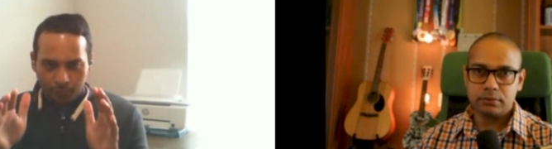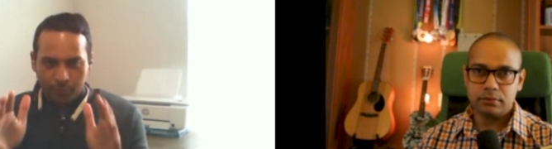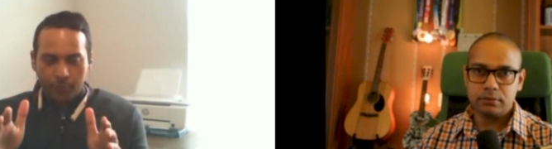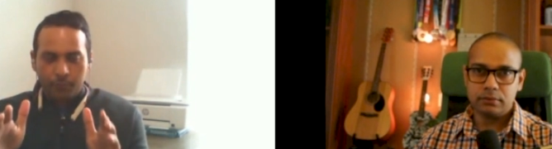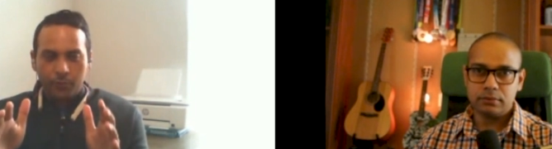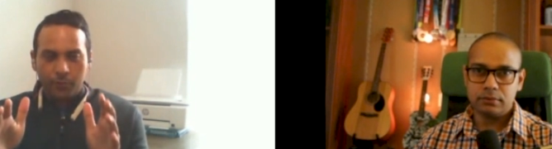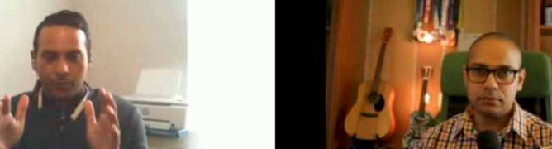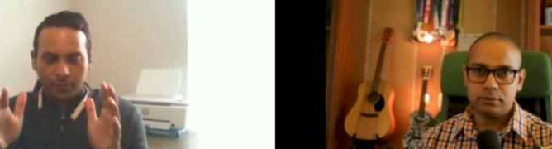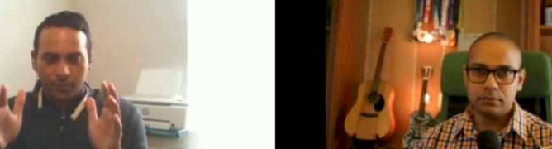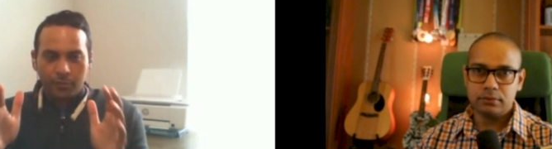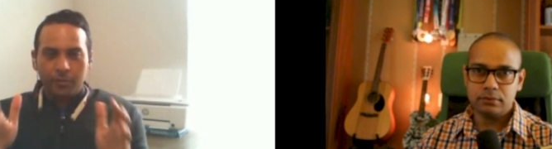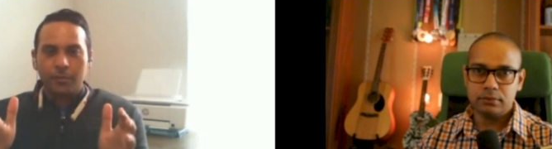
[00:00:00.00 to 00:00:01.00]
Speaker 1: people
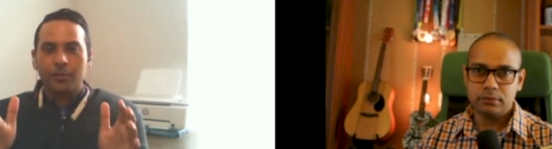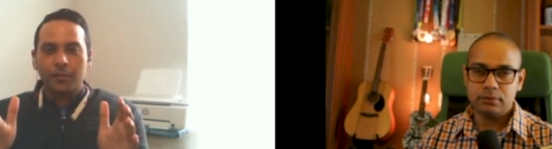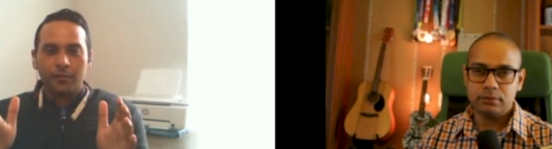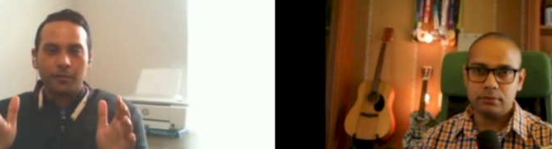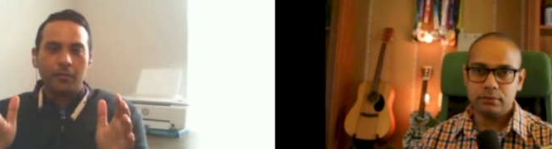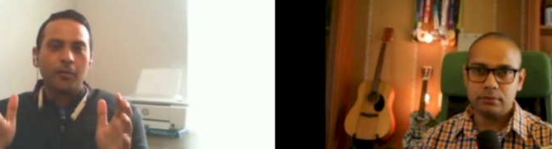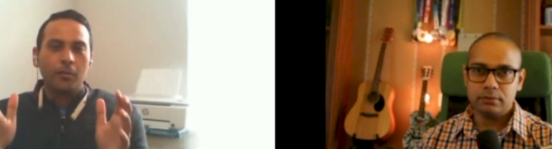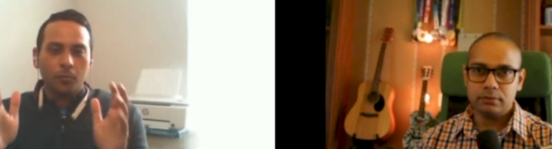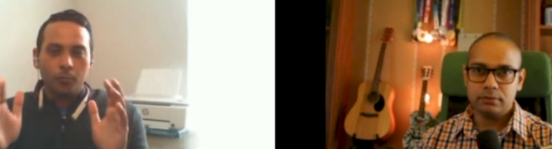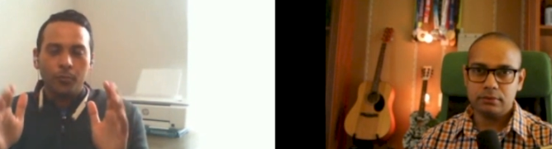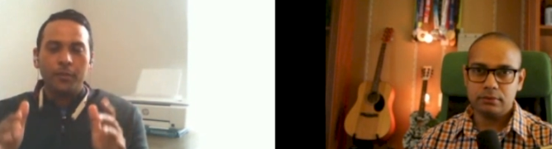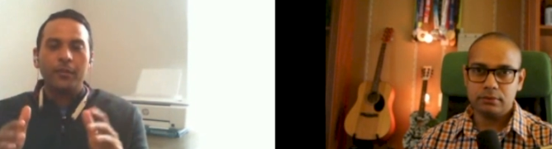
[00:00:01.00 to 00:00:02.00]
circle
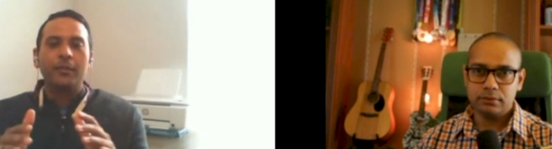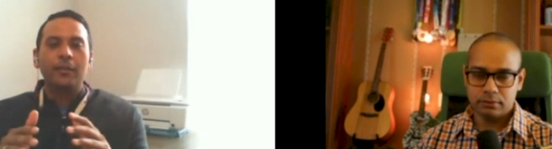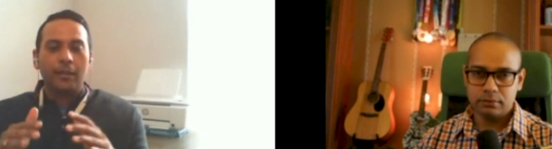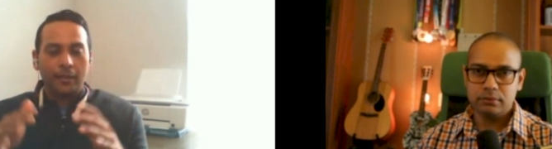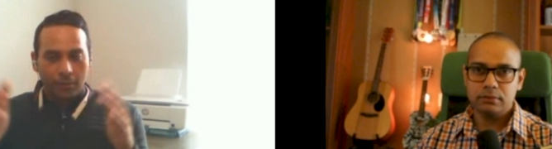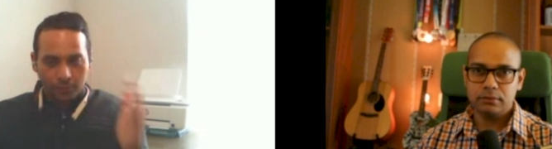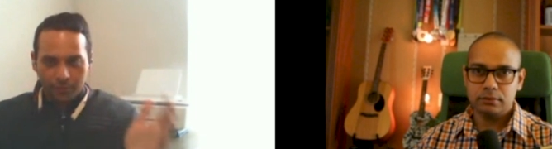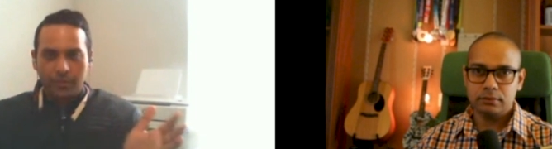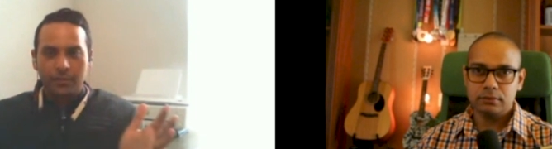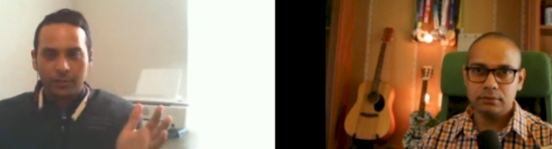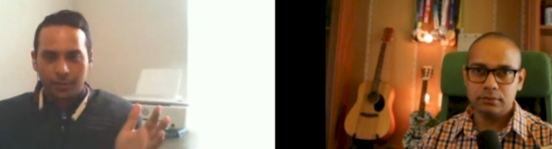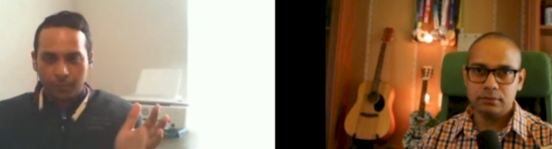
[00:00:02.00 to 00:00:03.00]
within and
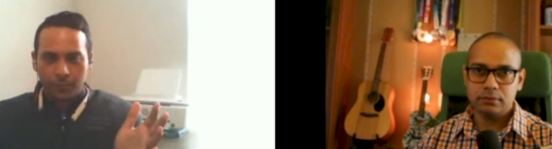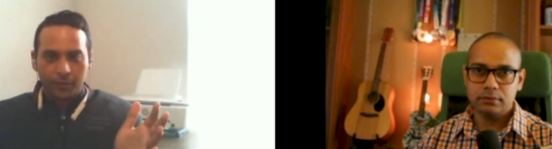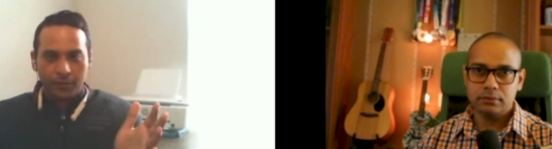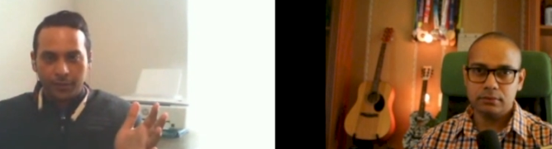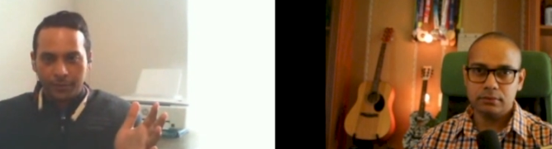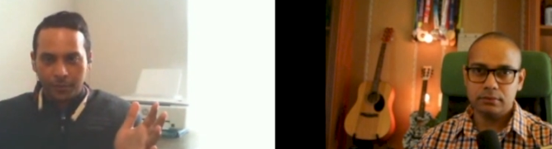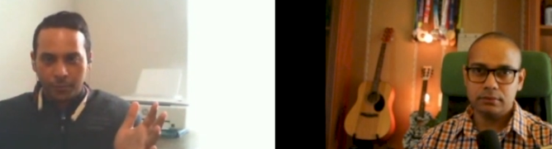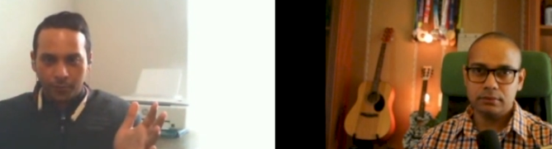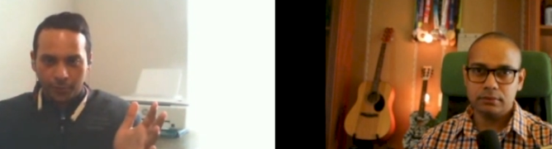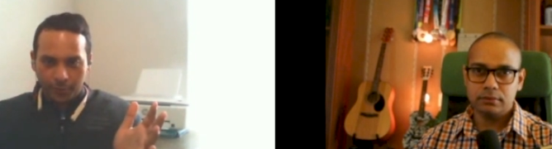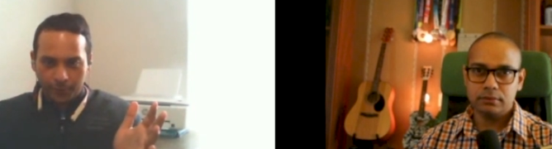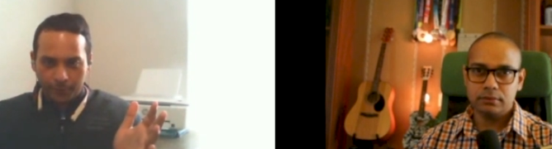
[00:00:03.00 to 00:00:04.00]
outside the company that you're
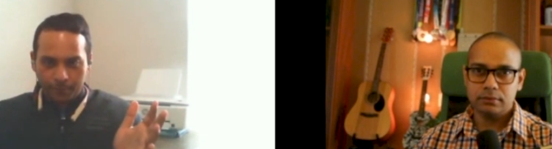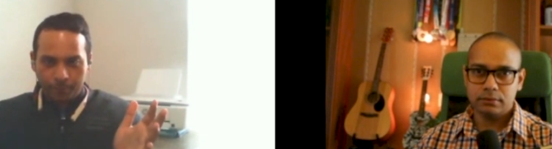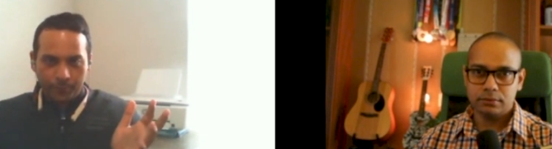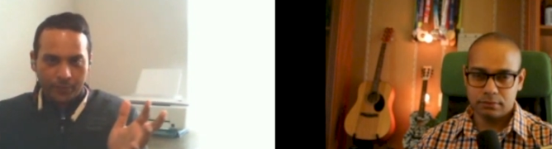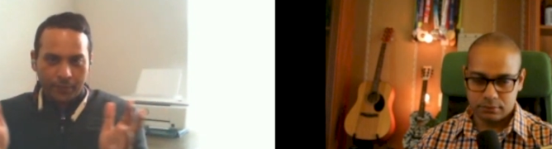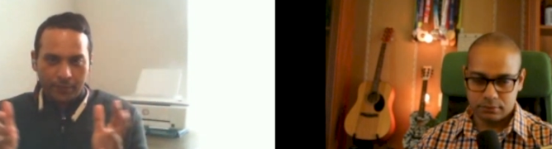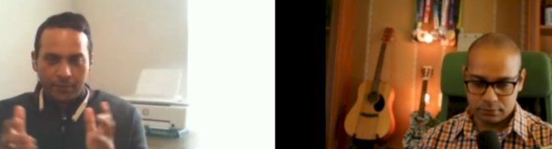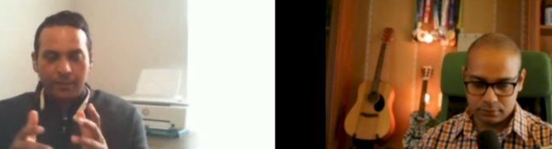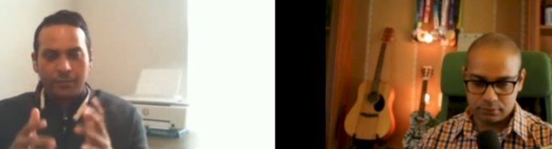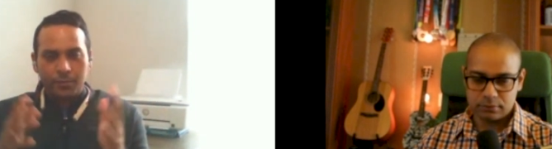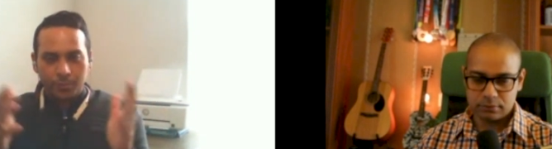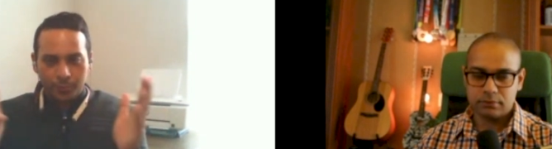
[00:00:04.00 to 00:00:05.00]
working.
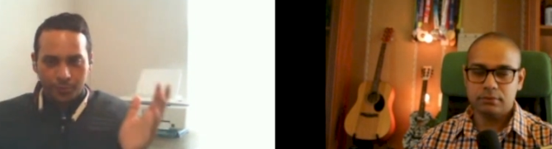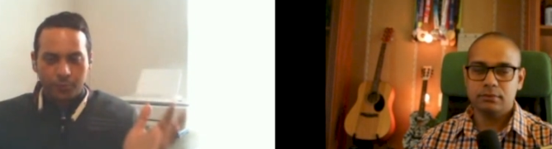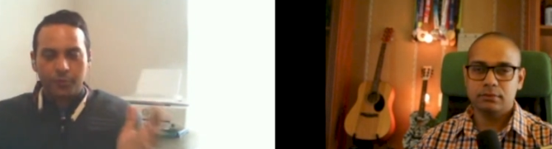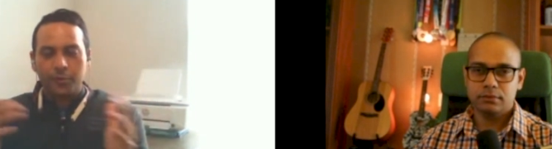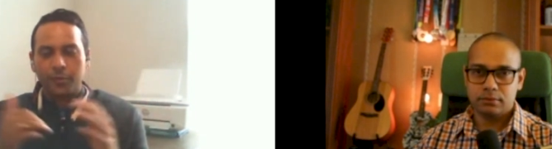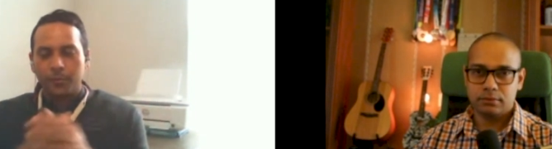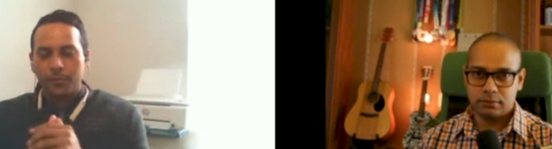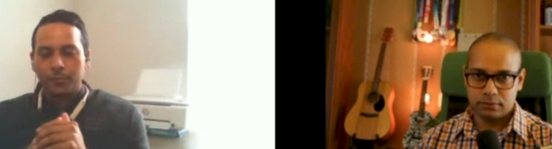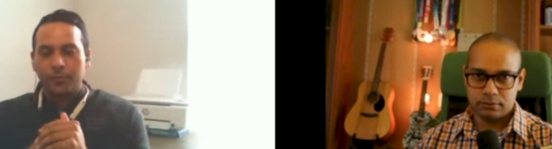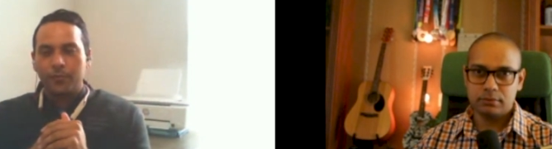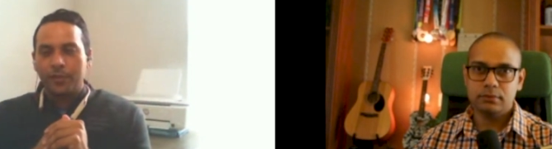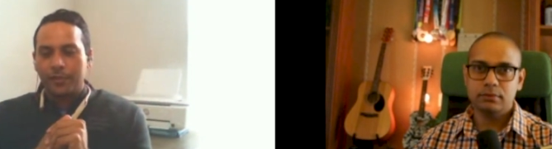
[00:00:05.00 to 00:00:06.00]
That's what we're talking about
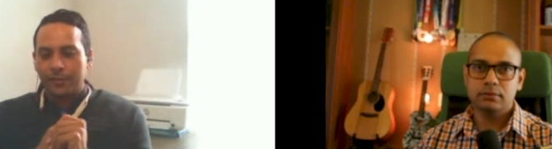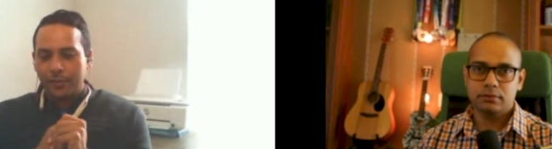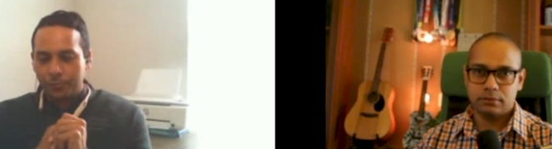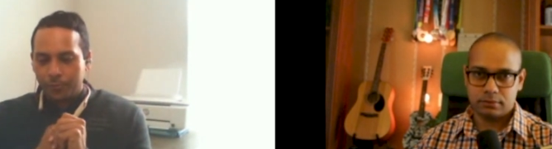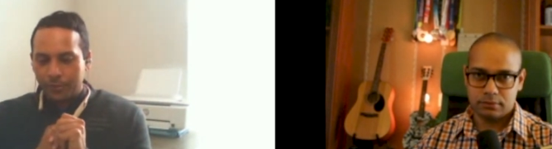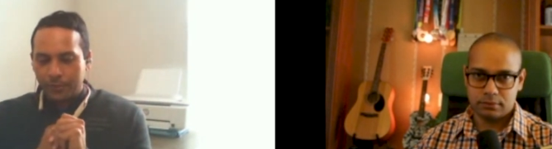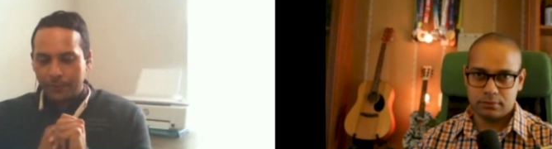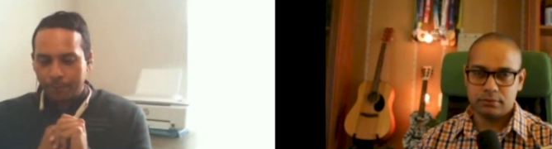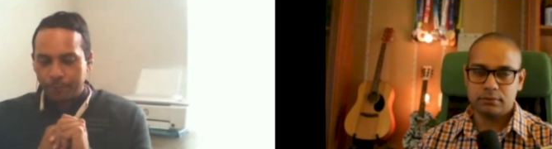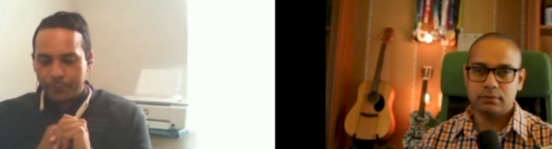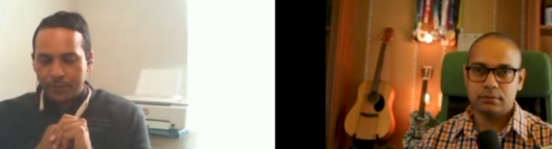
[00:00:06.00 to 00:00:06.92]
when we say networking.